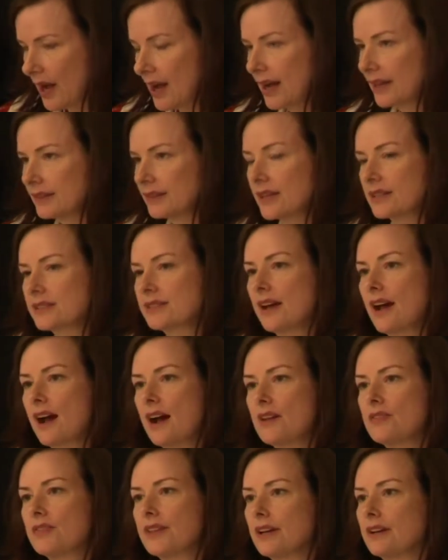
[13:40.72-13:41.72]
I'd like to
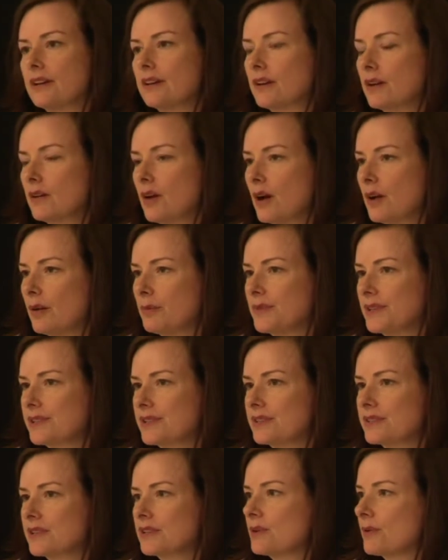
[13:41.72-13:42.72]
add that
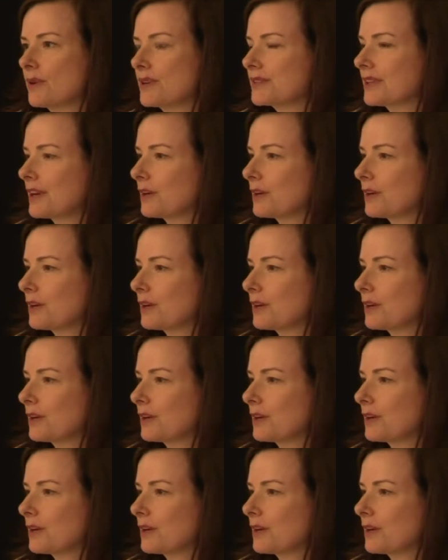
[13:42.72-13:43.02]
this is a U.S.